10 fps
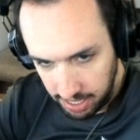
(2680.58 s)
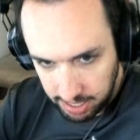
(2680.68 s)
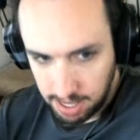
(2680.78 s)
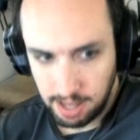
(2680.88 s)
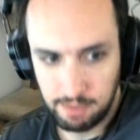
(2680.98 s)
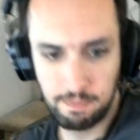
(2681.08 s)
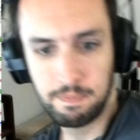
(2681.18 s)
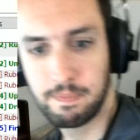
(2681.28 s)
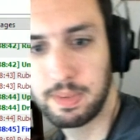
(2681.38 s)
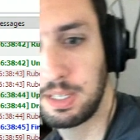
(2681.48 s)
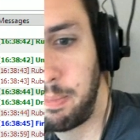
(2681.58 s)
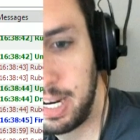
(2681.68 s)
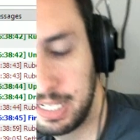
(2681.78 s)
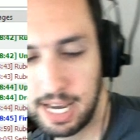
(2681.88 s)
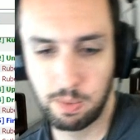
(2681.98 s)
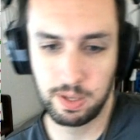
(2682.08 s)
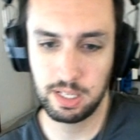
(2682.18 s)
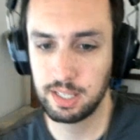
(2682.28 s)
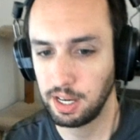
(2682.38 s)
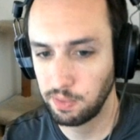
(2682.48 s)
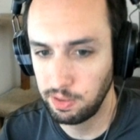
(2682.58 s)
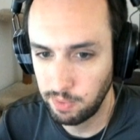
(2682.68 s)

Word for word: I um so my deck was like green